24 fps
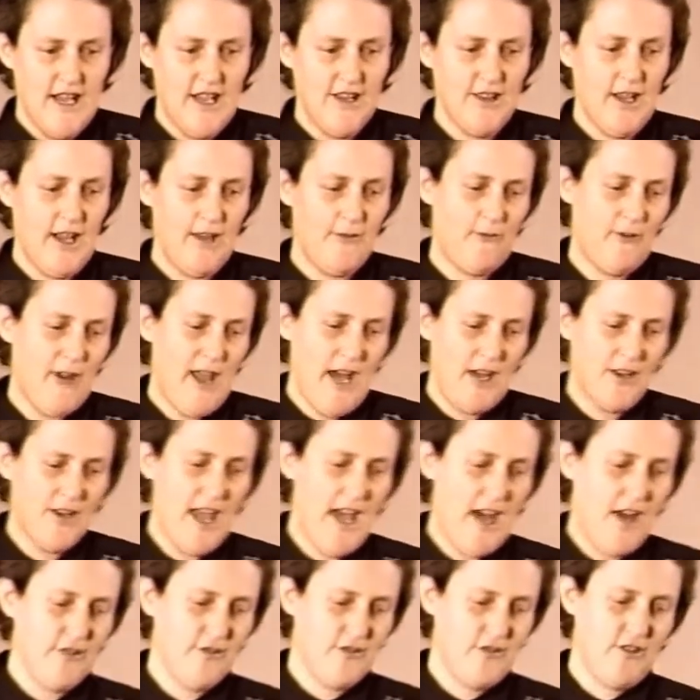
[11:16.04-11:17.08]
And I found
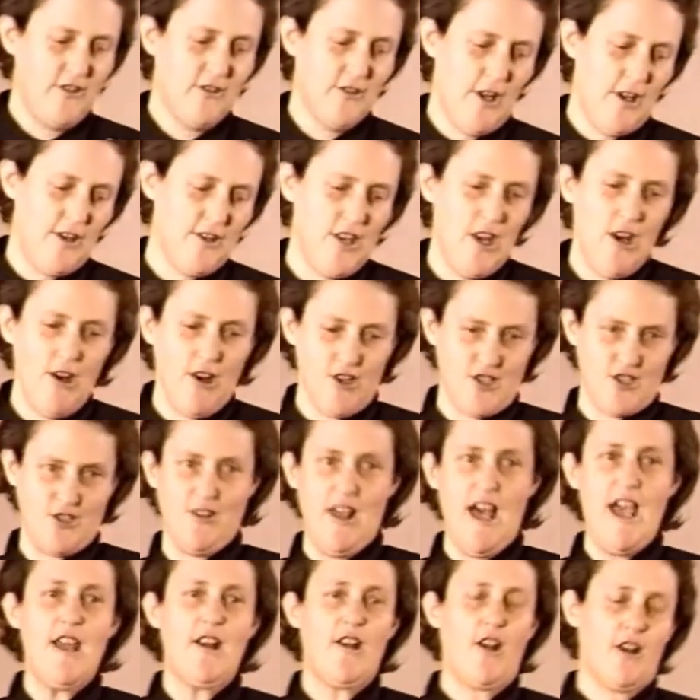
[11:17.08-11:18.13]
out years
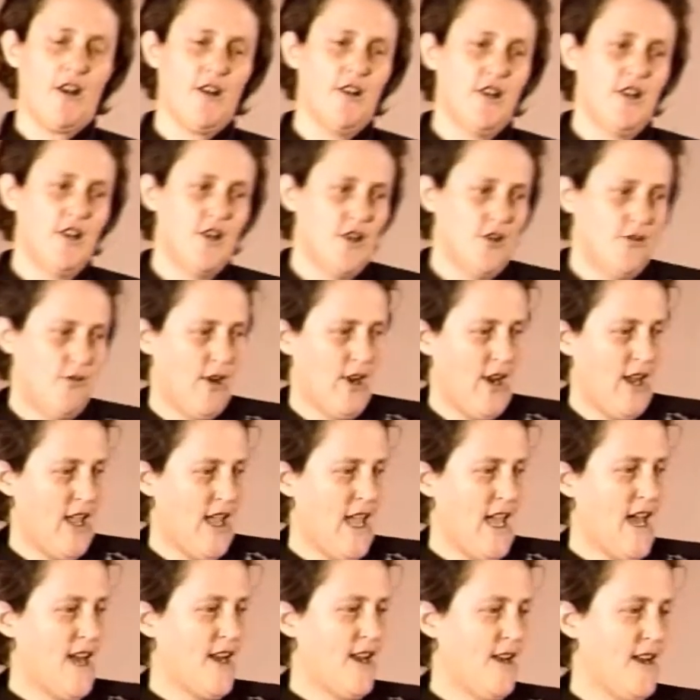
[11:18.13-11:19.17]
later, when I
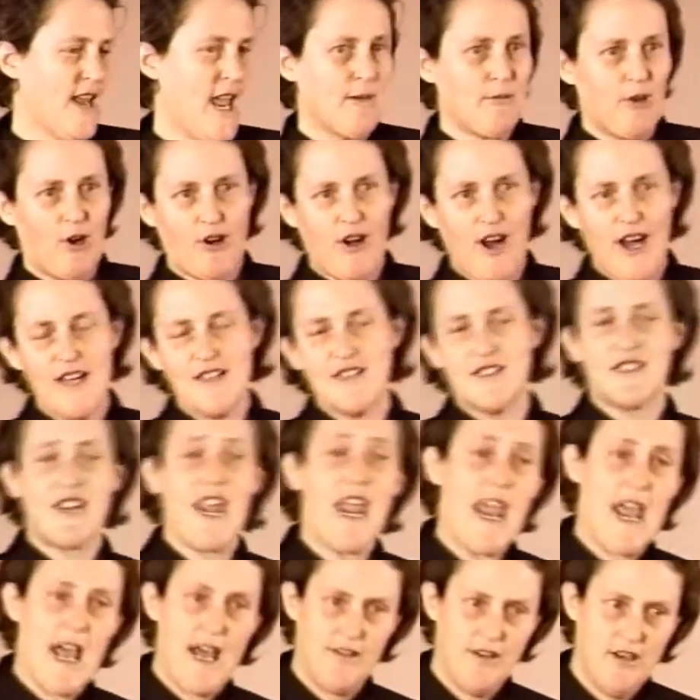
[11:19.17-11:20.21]
had an MRI
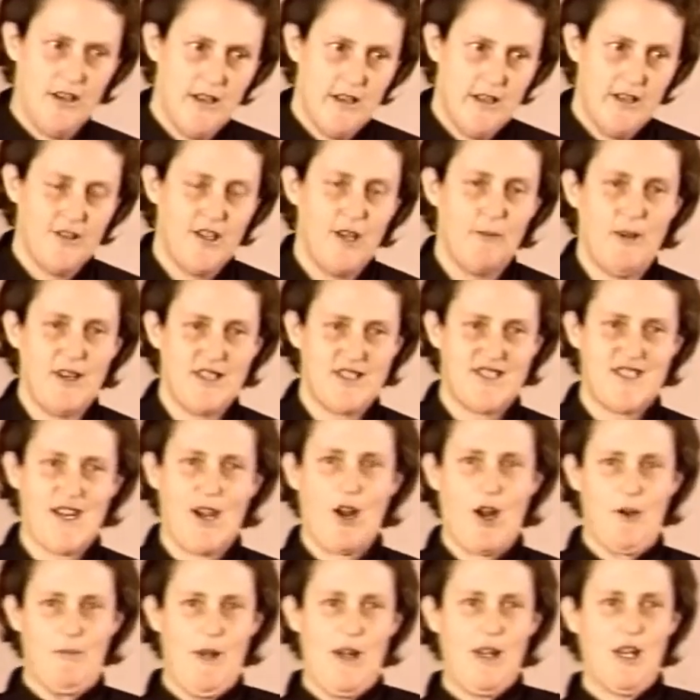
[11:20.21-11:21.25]
scan, that my
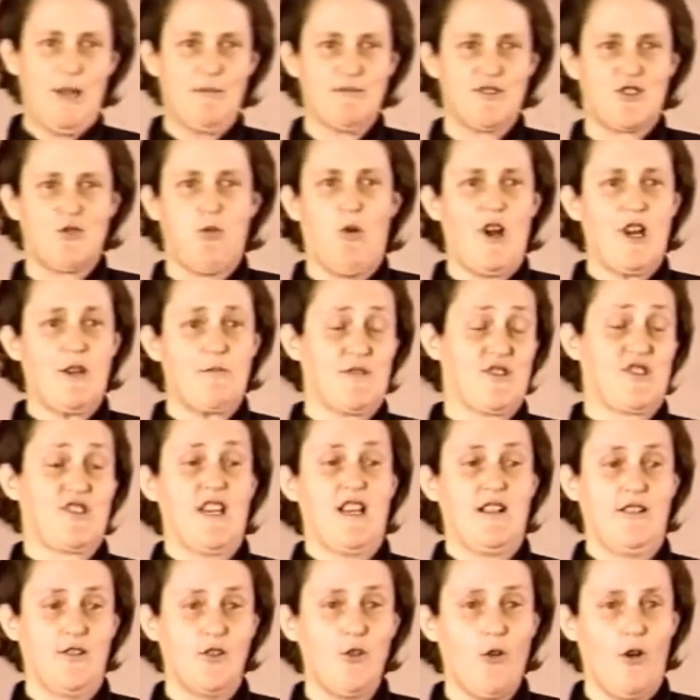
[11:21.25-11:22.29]
cerebellum's
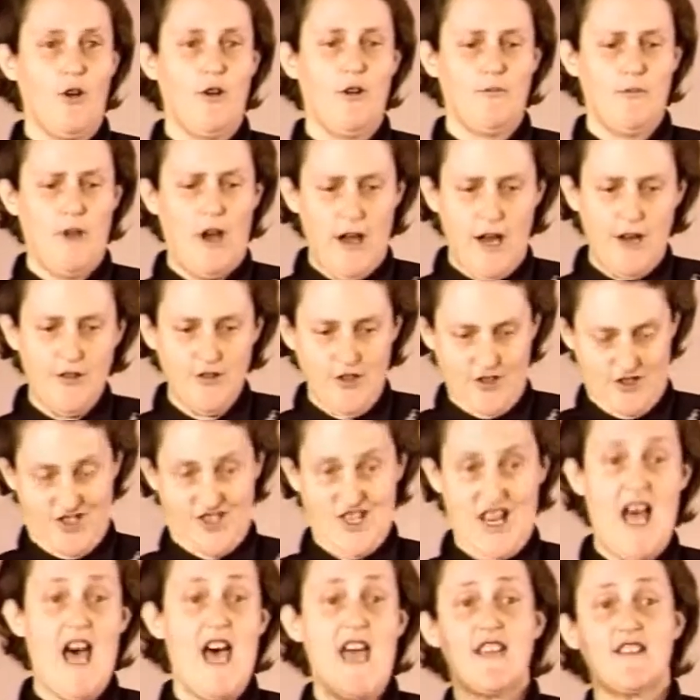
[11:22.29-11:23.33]
20%
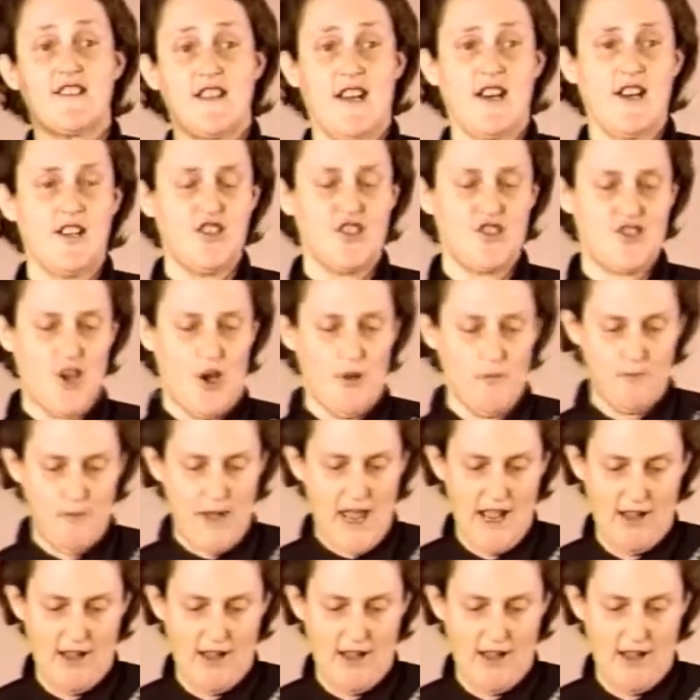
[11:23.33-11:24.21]
undersized, and I just don't